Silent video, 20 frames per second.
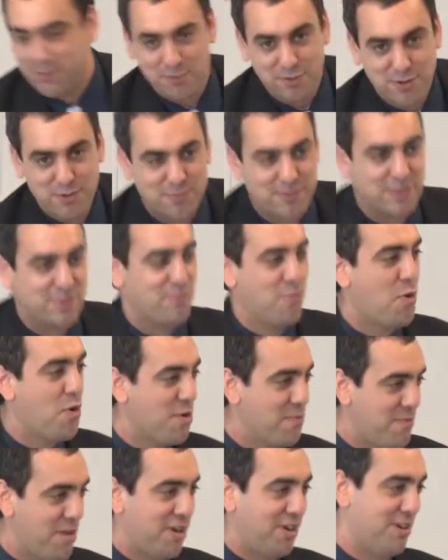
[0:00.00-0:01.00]
a room with
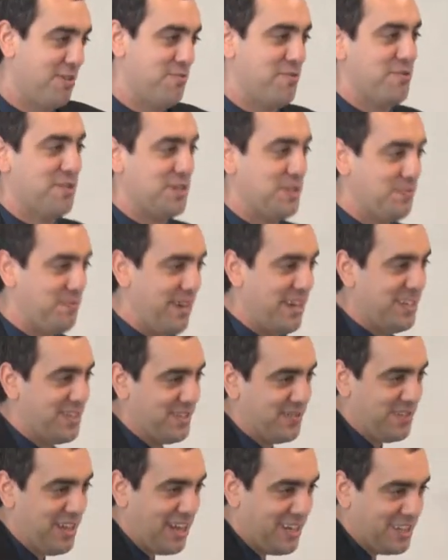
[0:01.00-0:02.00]
more marker board
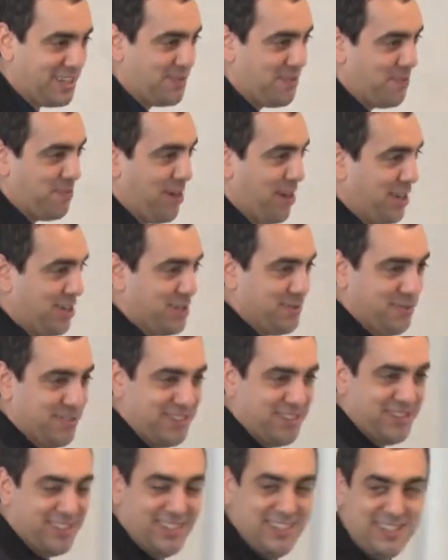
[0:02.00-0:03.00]
space, if that is even
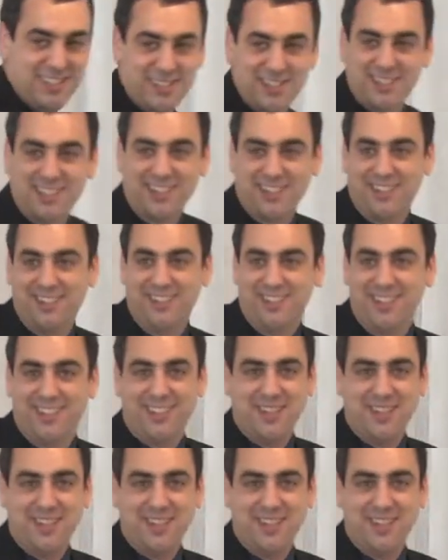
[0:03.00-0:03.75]
possible. Is it, you know?